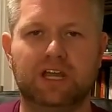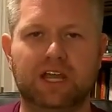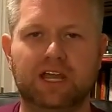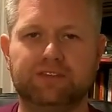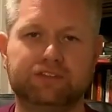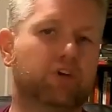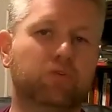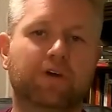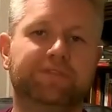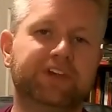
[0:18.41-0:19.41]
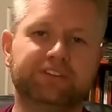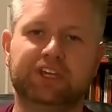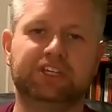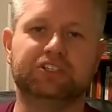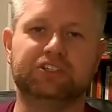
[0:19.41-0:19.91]
And there's only one thing
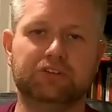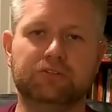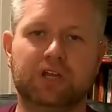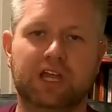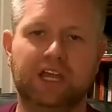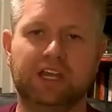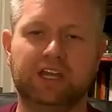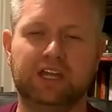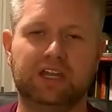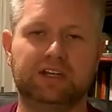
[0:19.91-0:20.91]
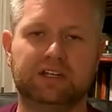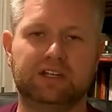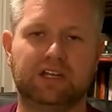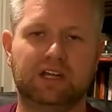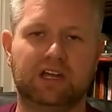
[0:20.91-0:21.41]
they can do, and
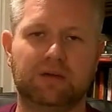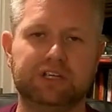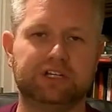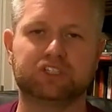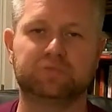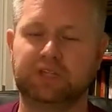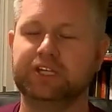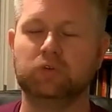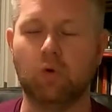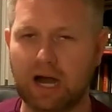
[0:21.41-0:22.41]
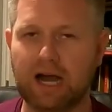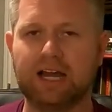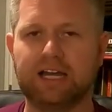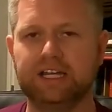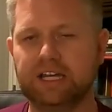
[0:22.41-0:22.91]
I'm here to explain
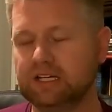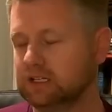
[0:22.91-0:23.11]
why